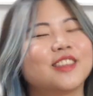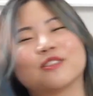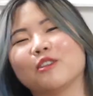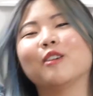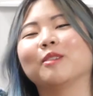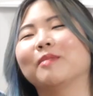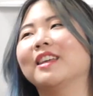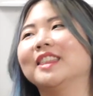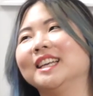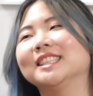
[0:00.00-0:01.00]
throwing
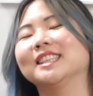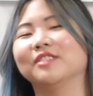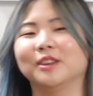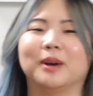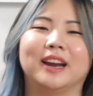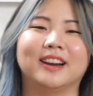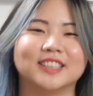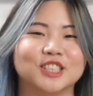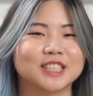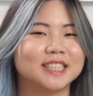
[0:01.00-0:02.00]
my things everywhere
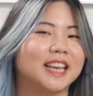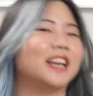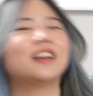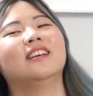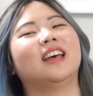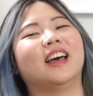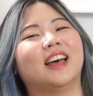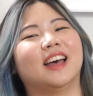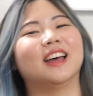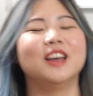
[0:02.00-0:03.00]
and just like,
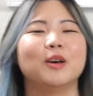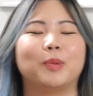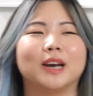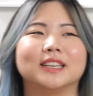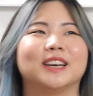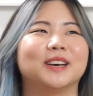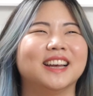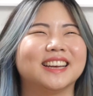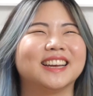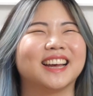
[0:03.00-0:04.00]
but
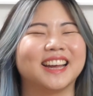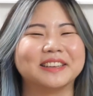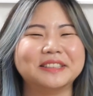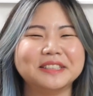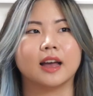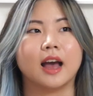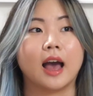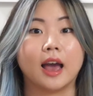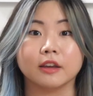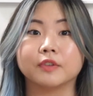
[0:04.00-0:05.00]

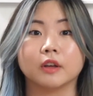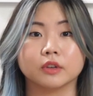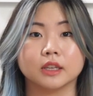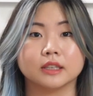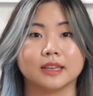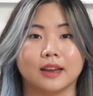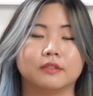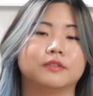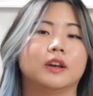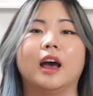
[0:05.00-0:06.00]
I felt really
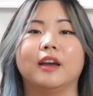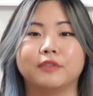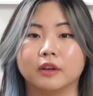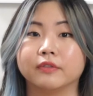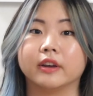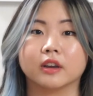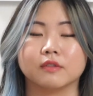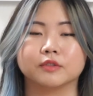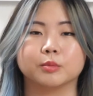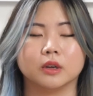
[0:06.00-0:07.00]
safe. I felt very
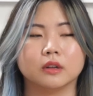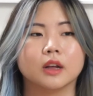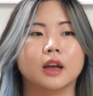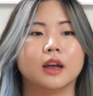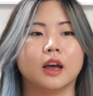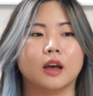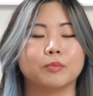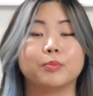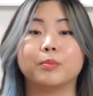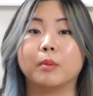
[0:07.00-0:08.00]
comfortable.
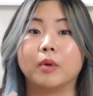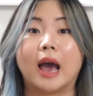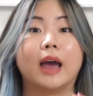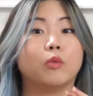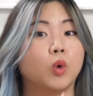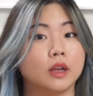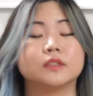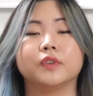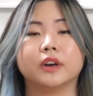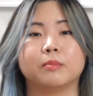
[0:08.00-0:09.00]
I
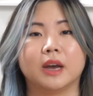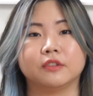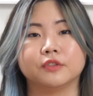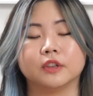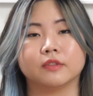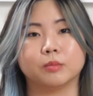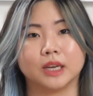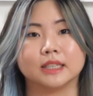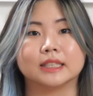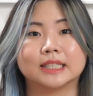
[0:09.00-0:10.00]
was very mindful of the
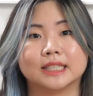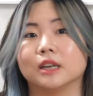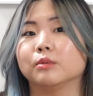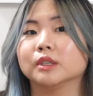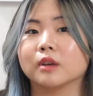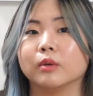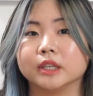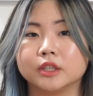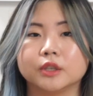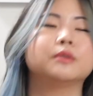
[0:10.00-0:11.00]
places that I was
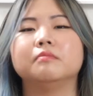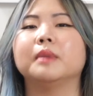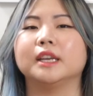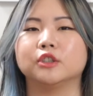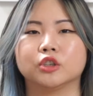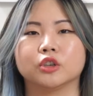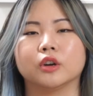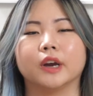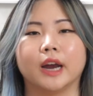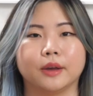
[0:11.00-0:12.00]
going to, made
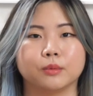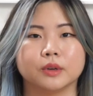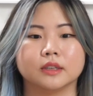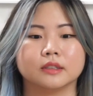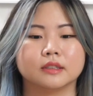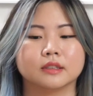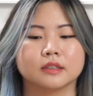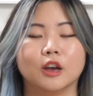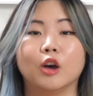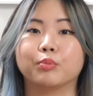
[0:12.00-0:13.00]
sure I
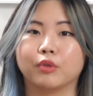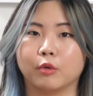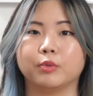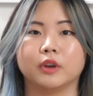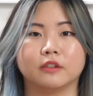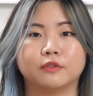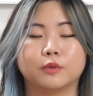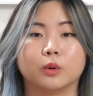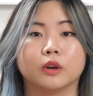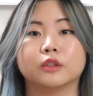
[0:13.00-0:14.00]
was appropriate
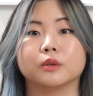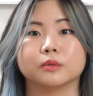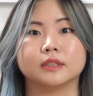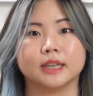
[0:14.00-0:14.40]
for those